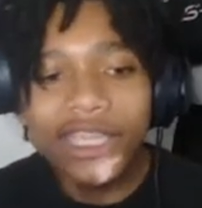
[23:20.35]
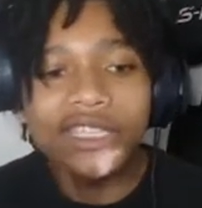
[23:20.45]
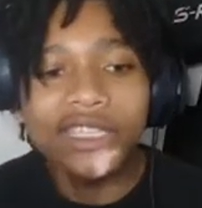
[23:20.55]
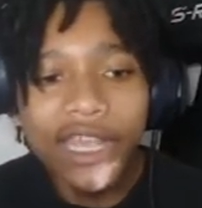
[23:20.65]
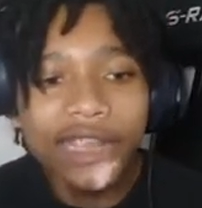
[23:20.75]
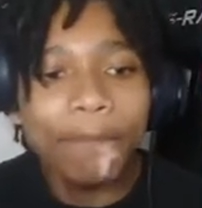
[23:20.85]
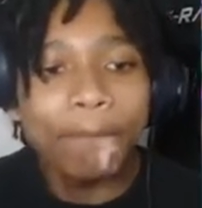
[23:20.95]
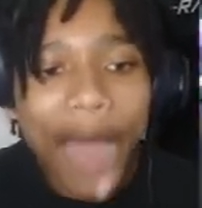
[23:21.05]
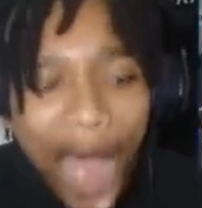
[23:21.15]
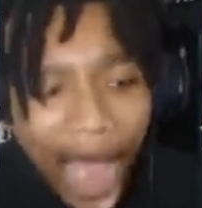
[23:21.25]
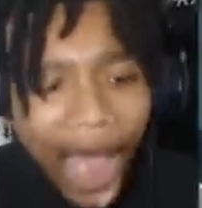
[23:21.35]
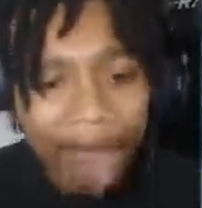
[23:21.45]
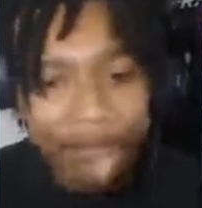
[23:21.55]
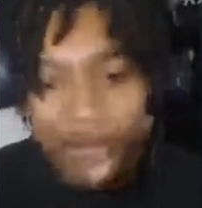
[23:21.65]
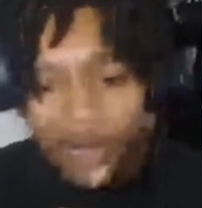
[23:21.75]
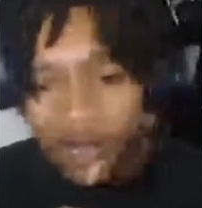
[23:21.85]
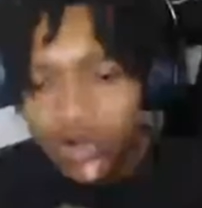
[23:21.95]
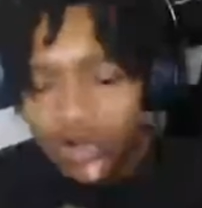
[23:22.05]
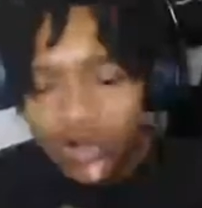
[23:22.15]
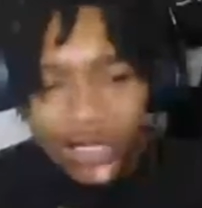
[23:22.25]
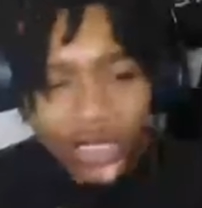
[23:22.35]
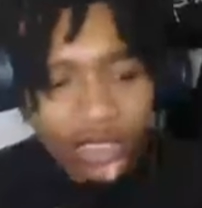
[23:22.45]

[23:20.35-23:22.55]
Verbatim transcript: He's getting bopped, bro.